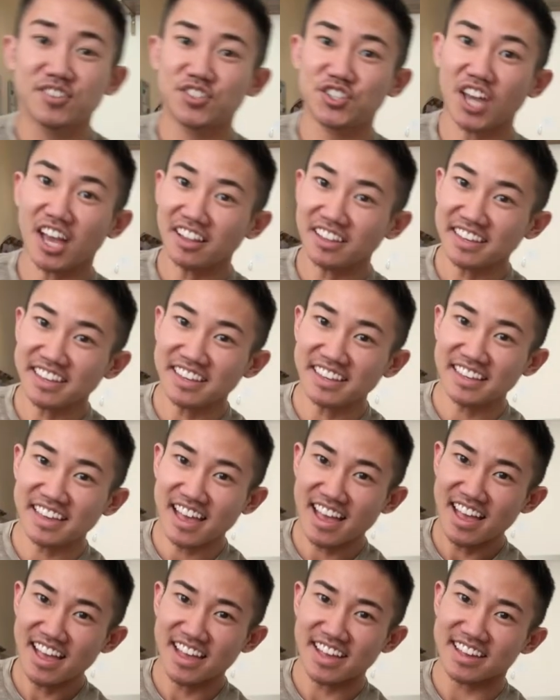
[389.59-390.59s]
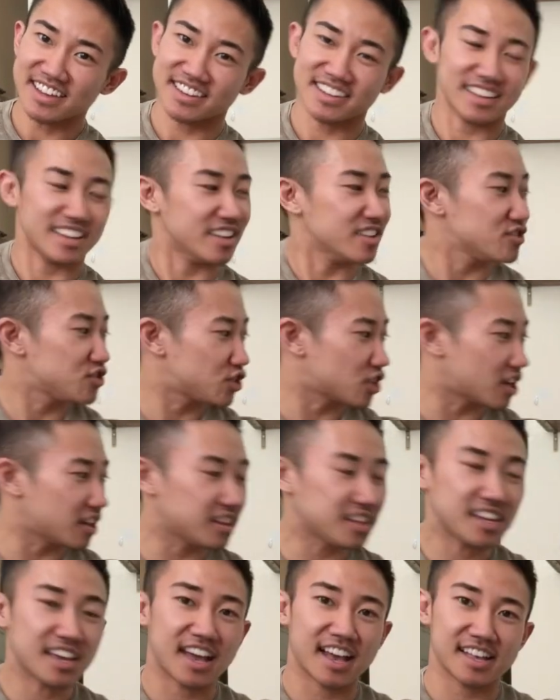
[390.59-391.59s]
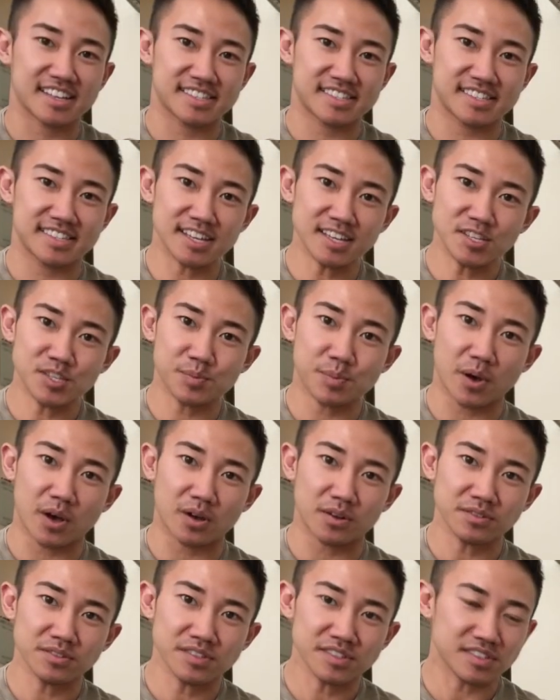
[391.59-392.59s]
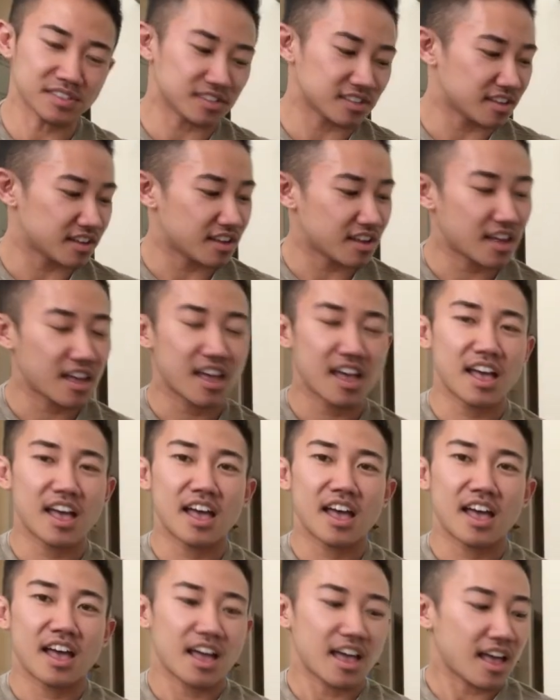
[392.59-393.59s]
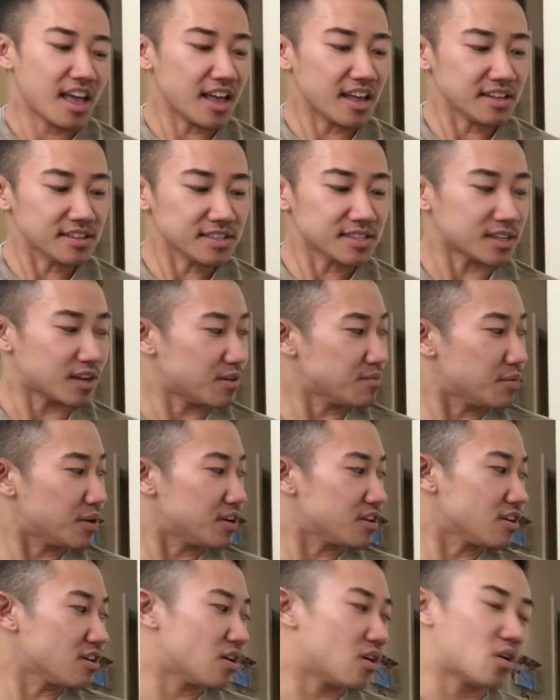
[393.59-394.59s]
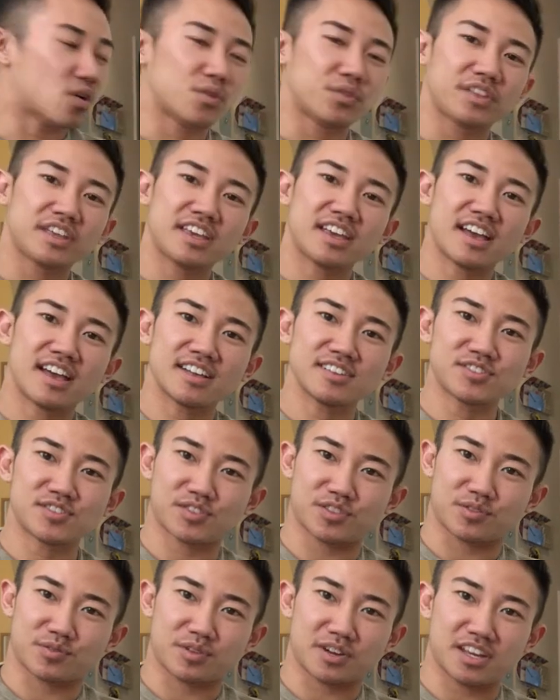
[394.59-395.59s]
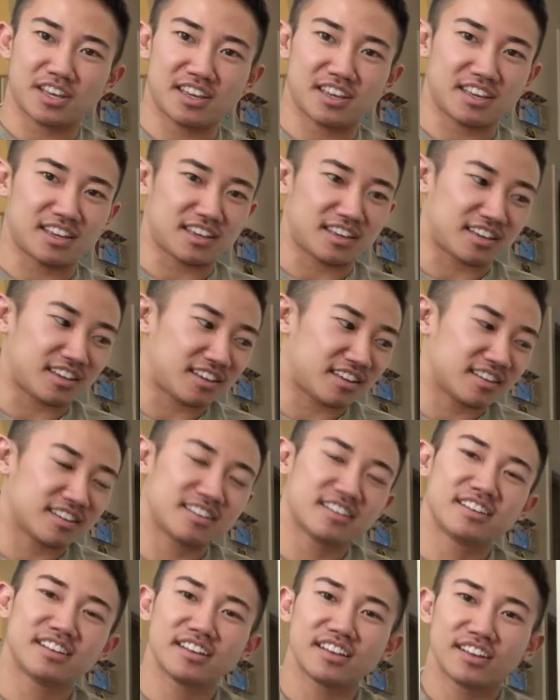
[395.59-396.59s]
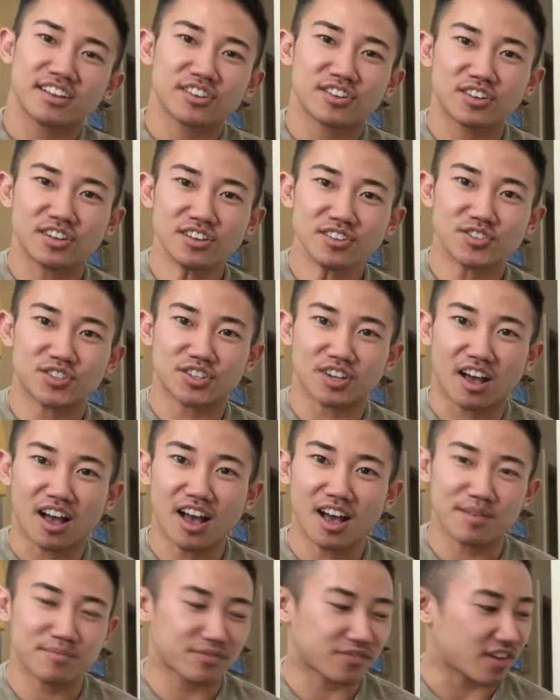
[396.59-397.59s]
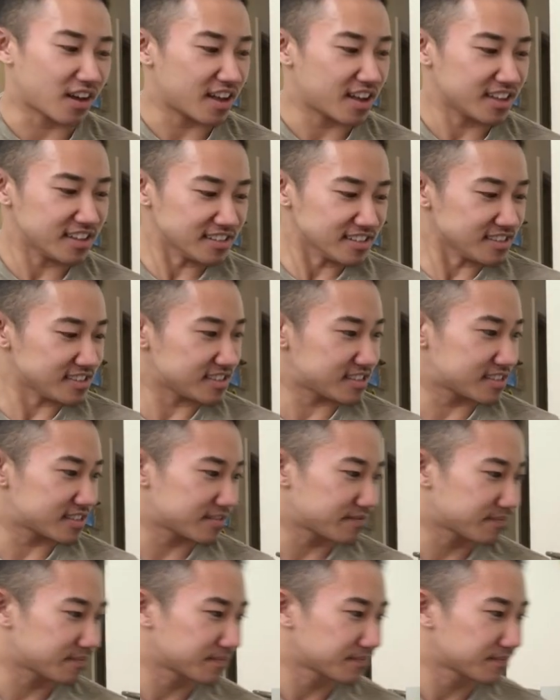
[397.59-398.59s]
Jelly again. Jelly has six bones and Sunbutter only has three. Good job, friends.